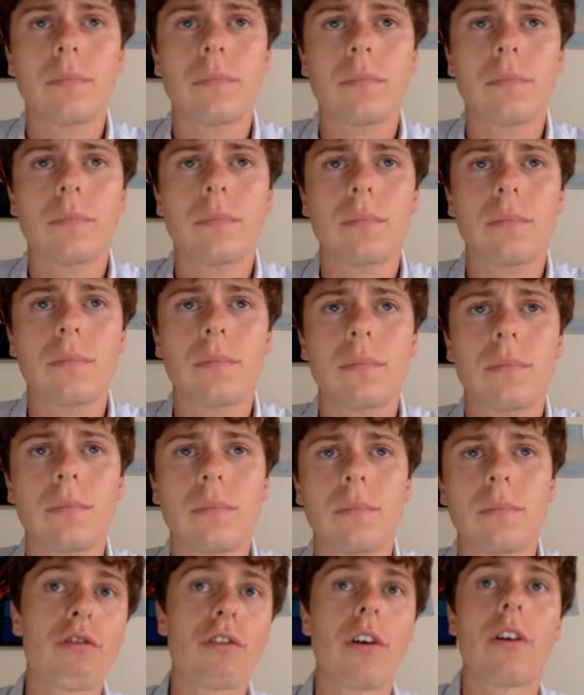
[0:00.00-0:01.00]
which has
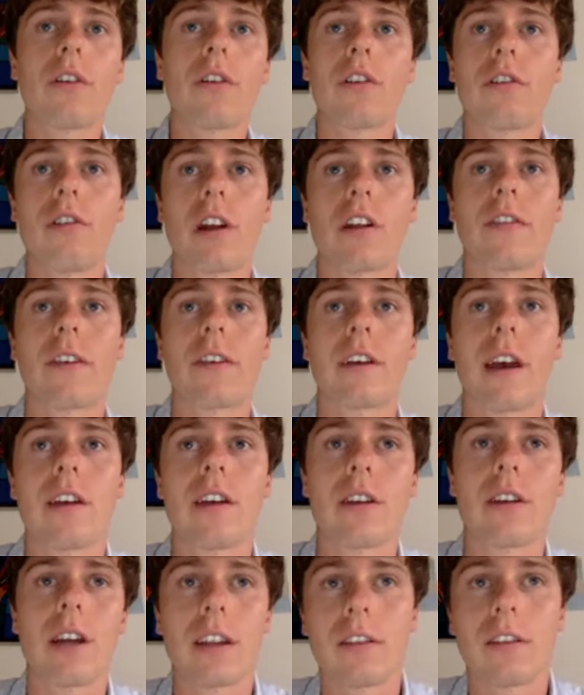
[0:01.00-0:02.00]
strong
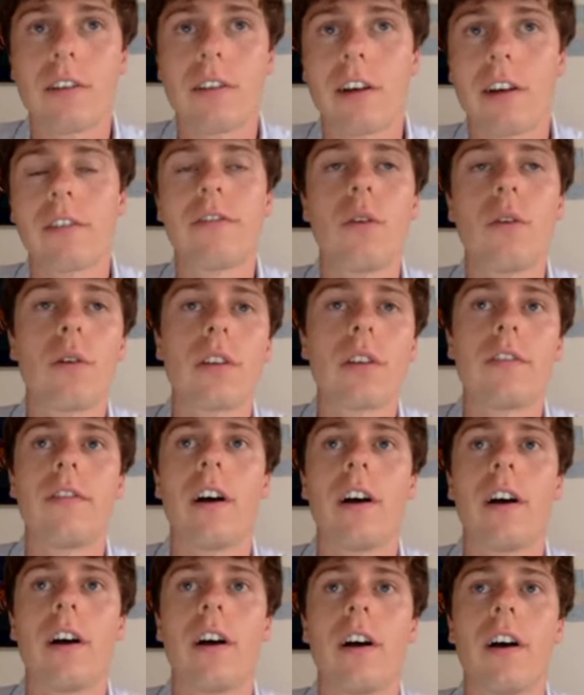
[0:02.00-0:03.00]
stratification at around
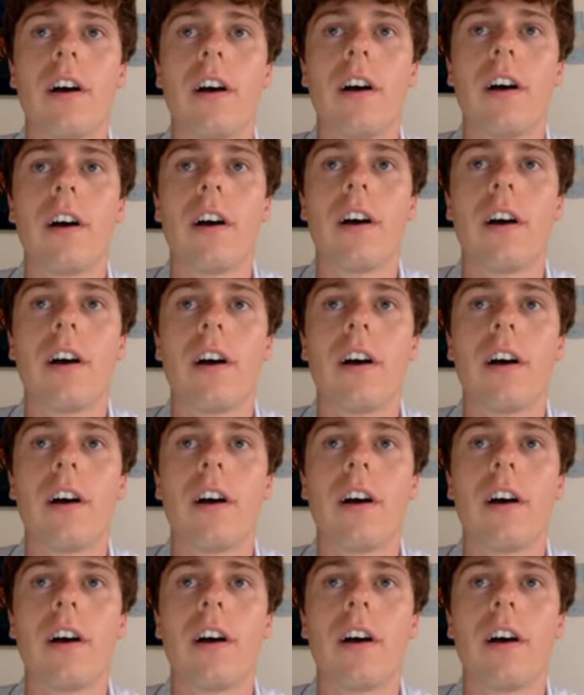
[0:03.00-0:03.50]
45 meters,